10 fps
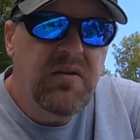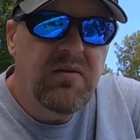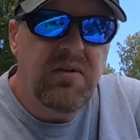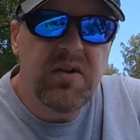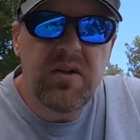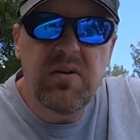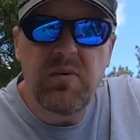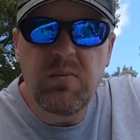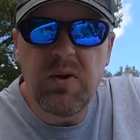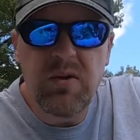right there
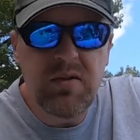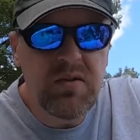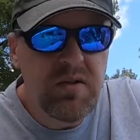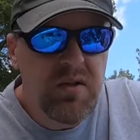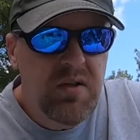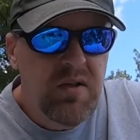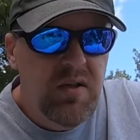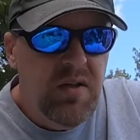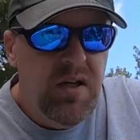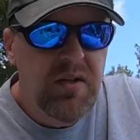will work.
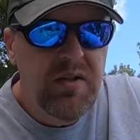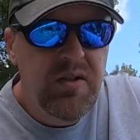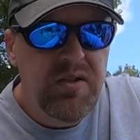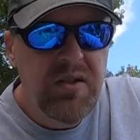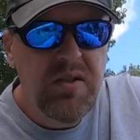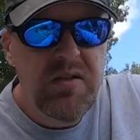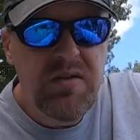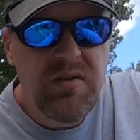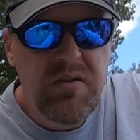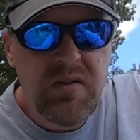And then the jigs,
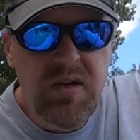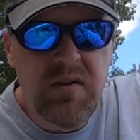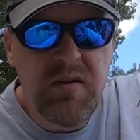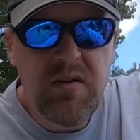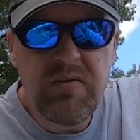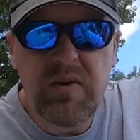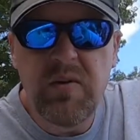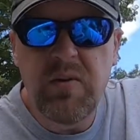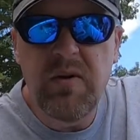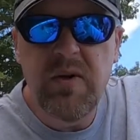got a
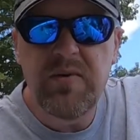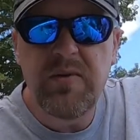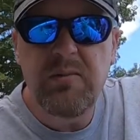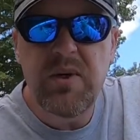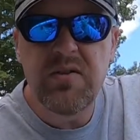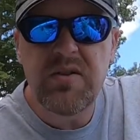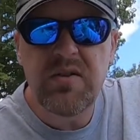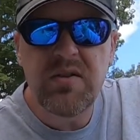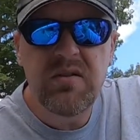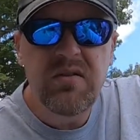3/4 ounce football
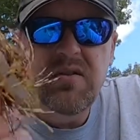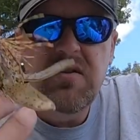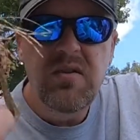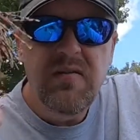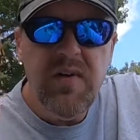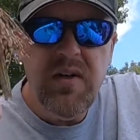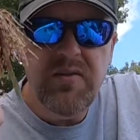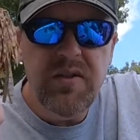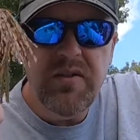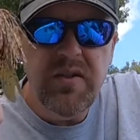jig,
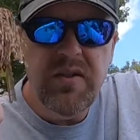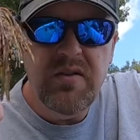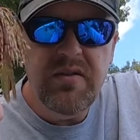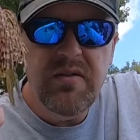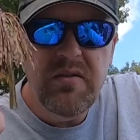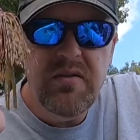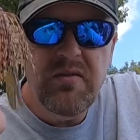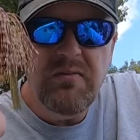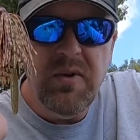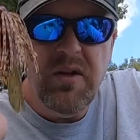5/16
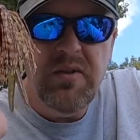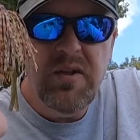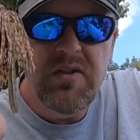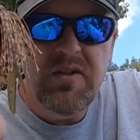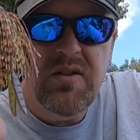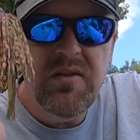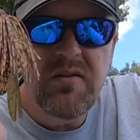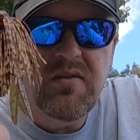round head jig.